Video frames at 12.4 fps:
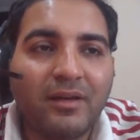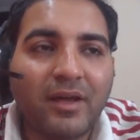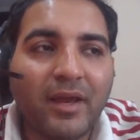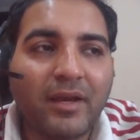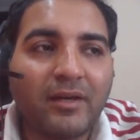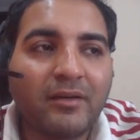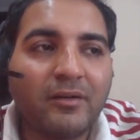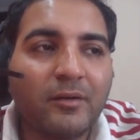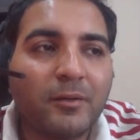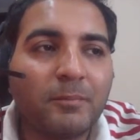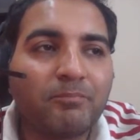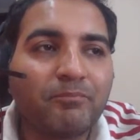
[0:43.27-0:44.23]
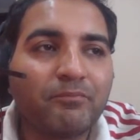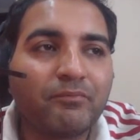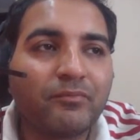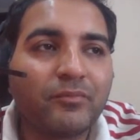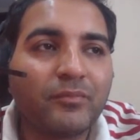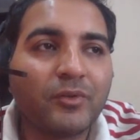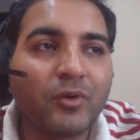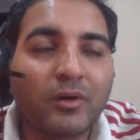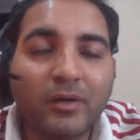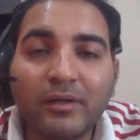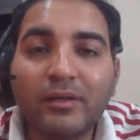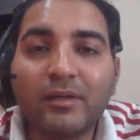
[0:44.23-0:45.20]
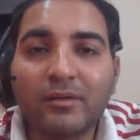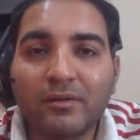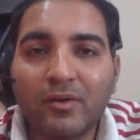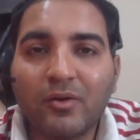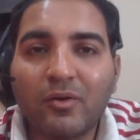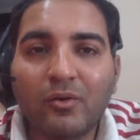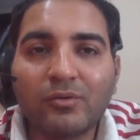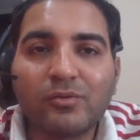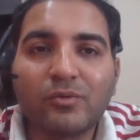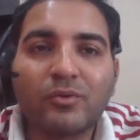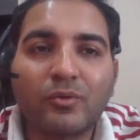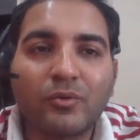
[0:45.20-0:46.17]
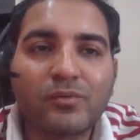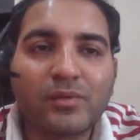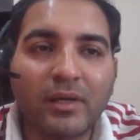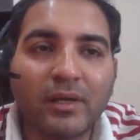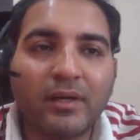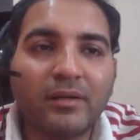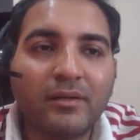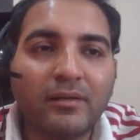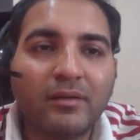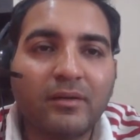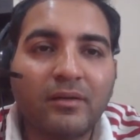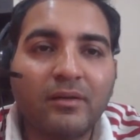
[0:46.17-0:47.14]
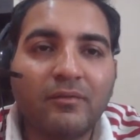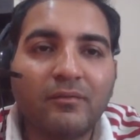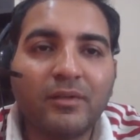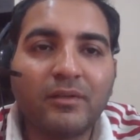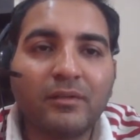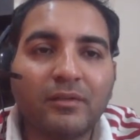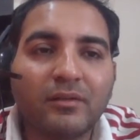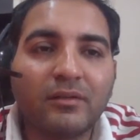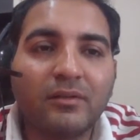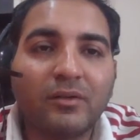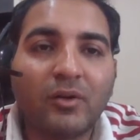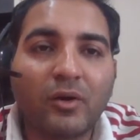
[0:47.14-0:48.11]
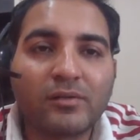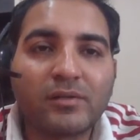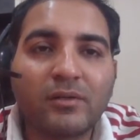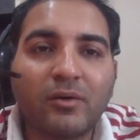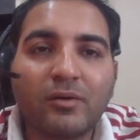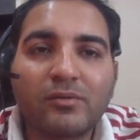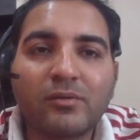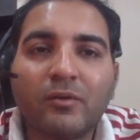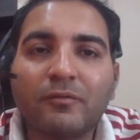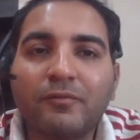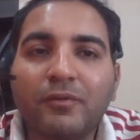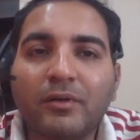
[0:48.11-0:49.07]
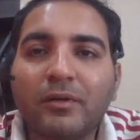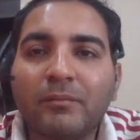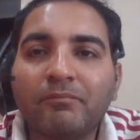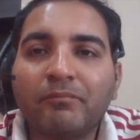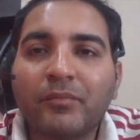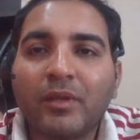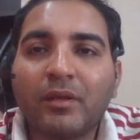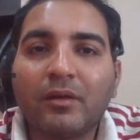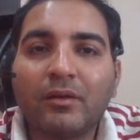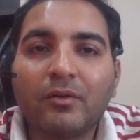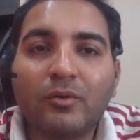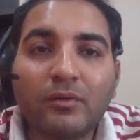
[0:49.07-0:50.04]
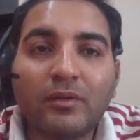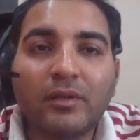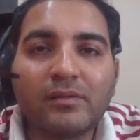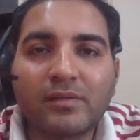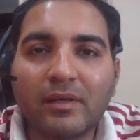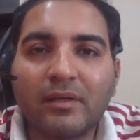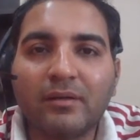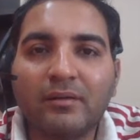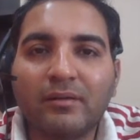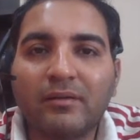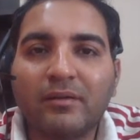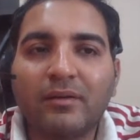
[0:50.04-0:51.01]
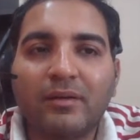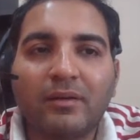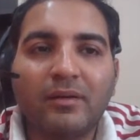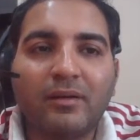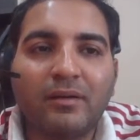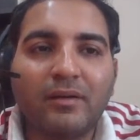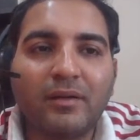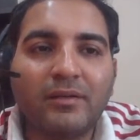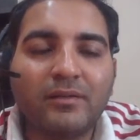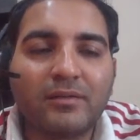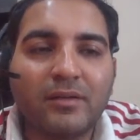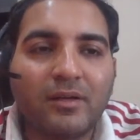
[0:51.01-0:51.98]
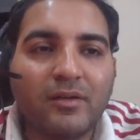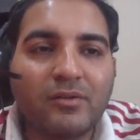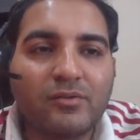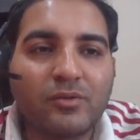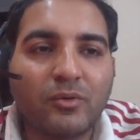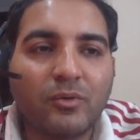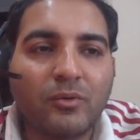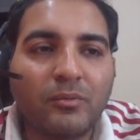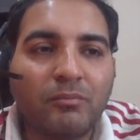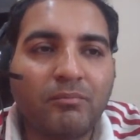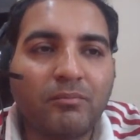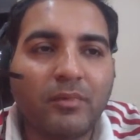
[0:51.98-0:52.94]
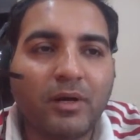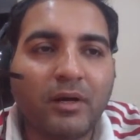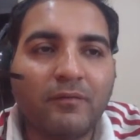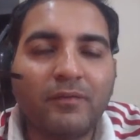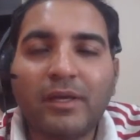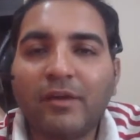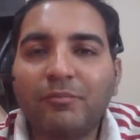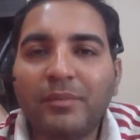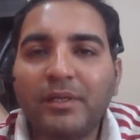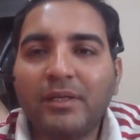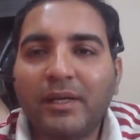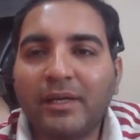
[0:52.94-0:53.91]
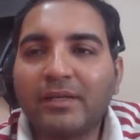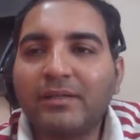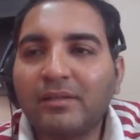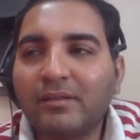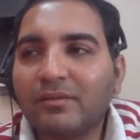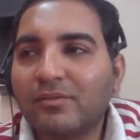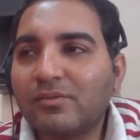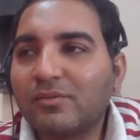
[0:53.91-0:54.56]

And um, your career also grows ahead with uh, lots and lots of uh, good things ahead. Right so uh, we have been connecting